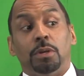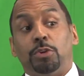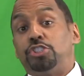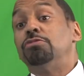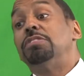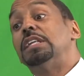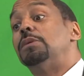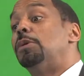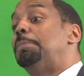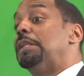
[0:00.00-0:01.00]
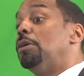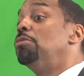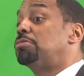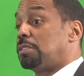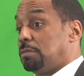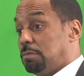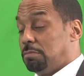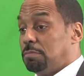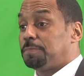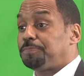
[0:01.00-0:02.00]
what you really would be losing.
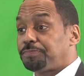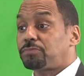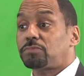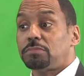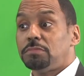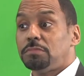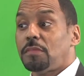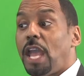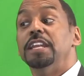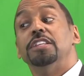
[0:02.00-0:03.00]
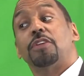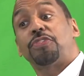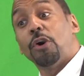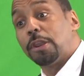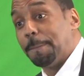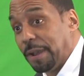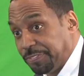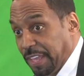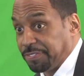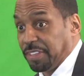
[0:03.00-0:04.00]
And then you thought
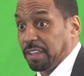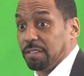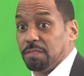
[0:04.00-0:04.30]
about that thing.